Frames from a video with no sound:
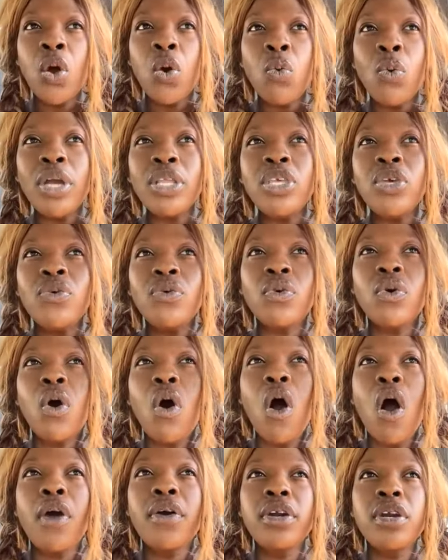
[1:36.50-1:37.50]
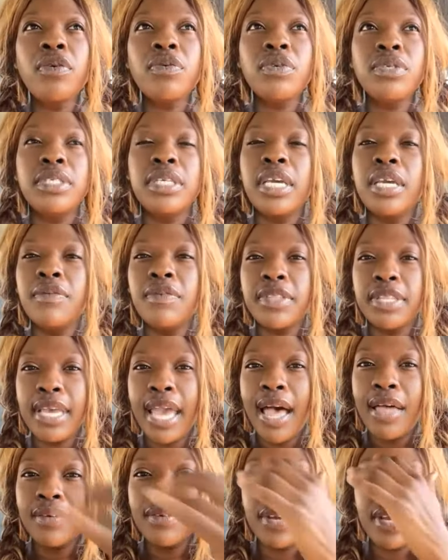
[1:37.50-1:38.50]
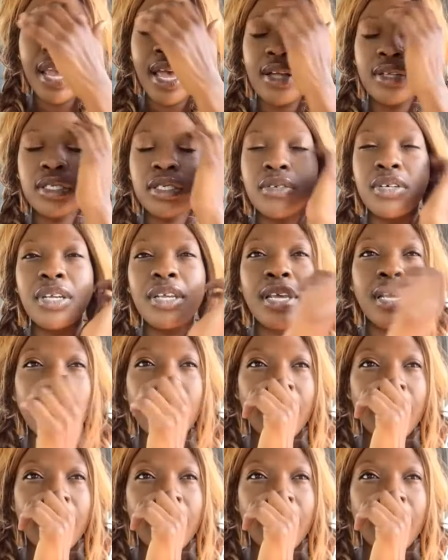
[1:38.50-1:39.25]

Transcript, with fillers: When you are in a routine with calorie counting,